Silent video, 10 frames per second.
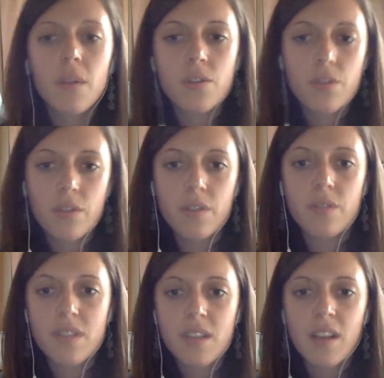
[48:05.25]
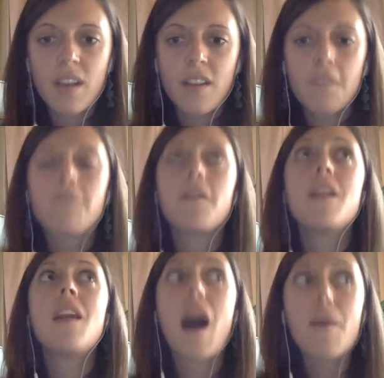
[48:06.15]
introduce the
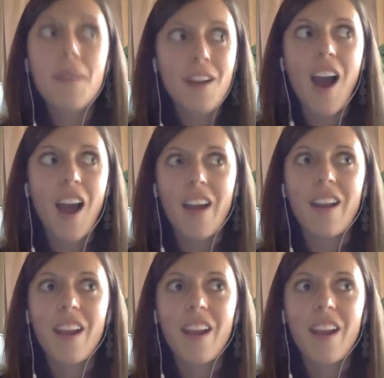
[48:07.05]
phenomenon,